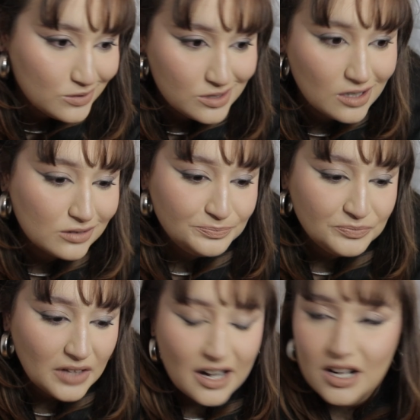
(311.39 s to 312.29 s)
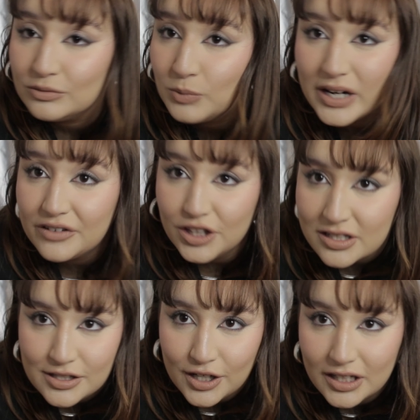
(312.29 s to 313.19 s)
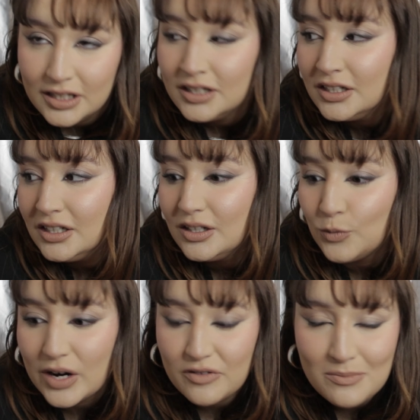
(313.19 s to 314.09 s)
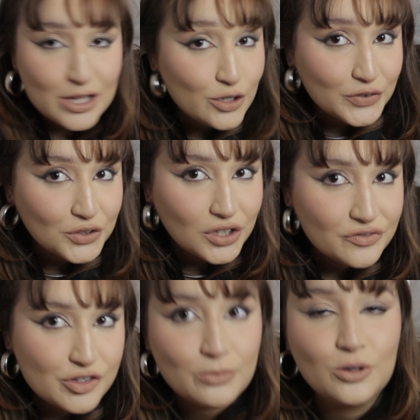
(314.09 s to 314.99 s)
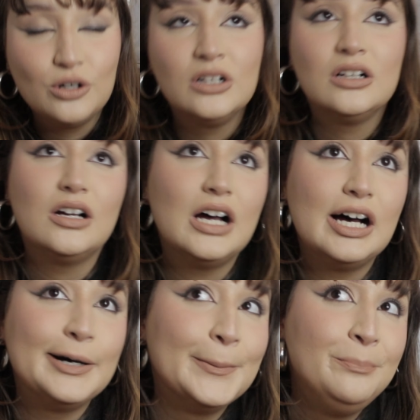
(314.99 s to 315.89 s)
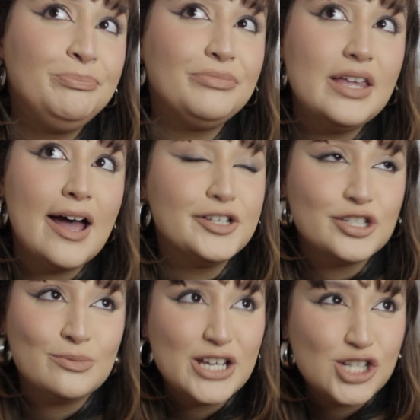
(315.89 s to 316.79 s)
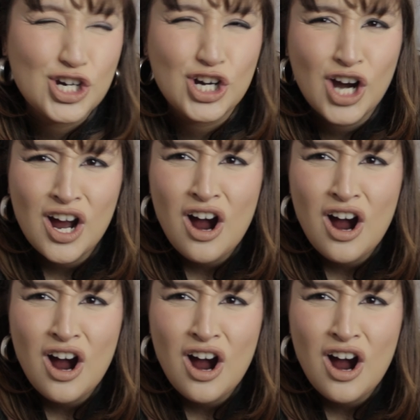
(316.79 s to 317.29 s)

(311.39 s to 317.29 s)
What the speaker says: So I don't know, whatever looks good, whatever makes you feel comfortable. Yeah, just make sure